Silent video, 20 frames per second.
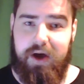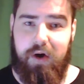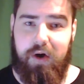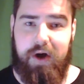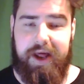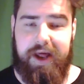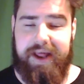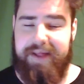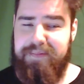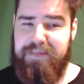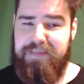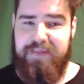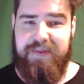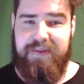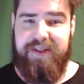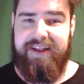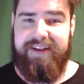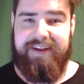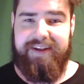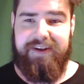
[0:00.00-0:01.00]
and
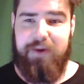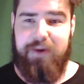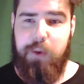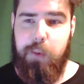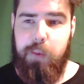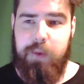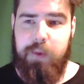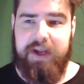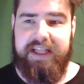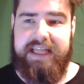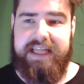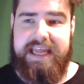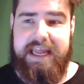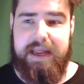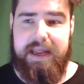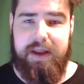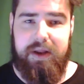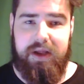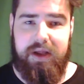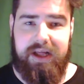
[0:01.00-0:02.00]

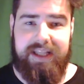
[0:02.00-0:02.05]
really